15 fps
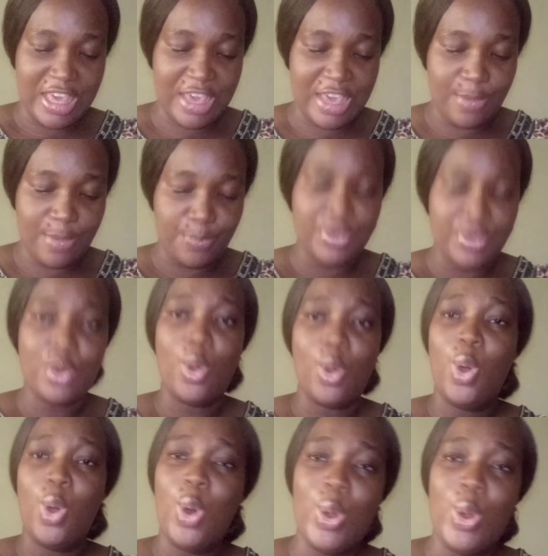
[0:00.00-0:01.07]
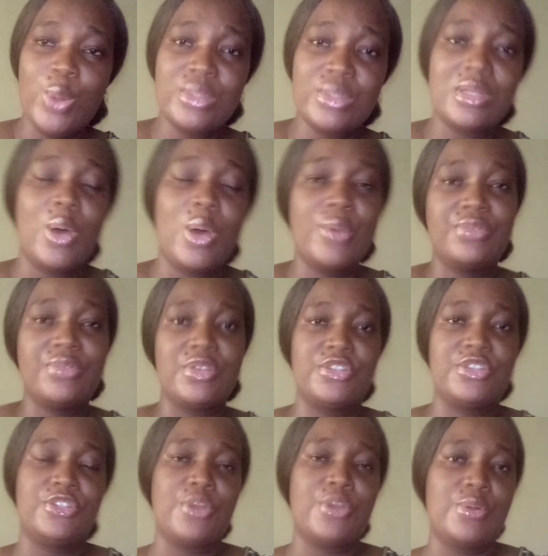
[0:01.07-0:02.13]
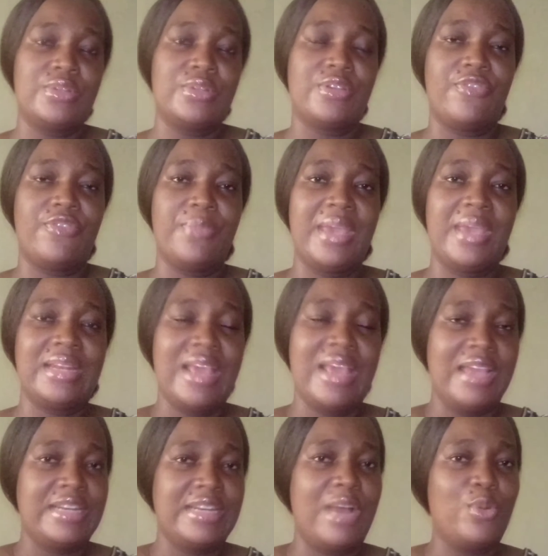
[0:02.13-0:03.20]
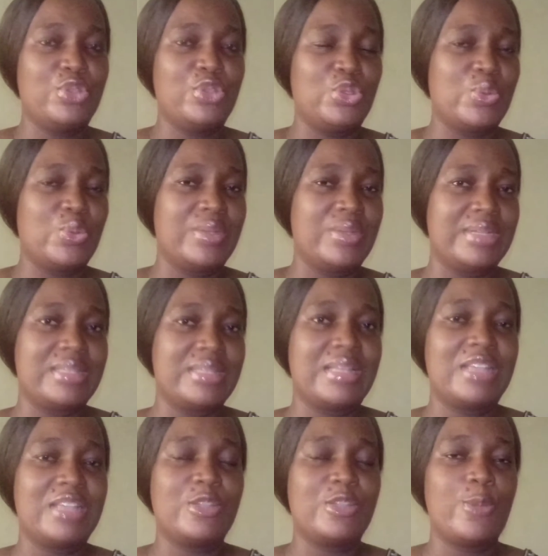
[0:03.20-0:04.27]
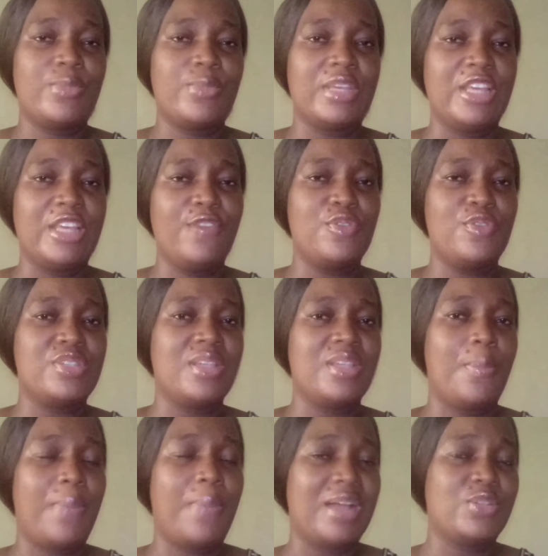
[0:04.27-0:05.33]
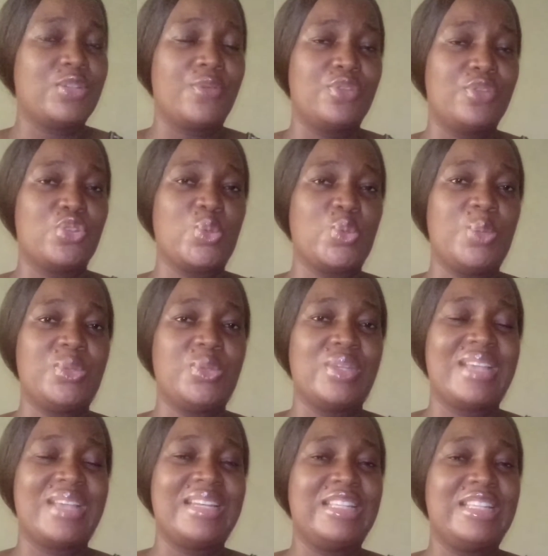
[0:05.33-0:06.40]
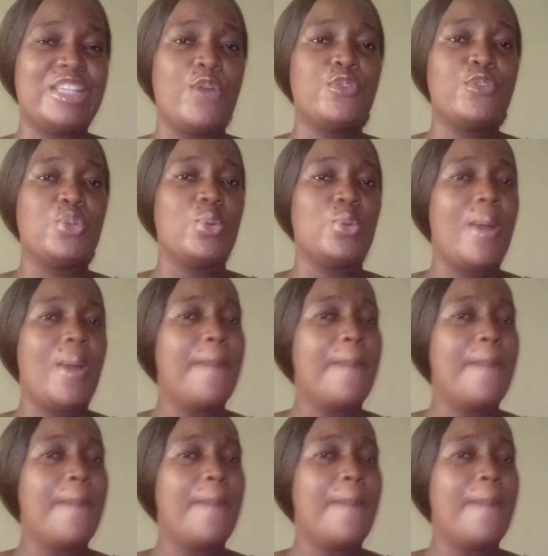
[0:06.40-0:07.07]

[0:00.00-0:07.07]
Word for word: He beholds all the sons of men. Now, I want you to understand something. If you see a part of the scriptures and it tells you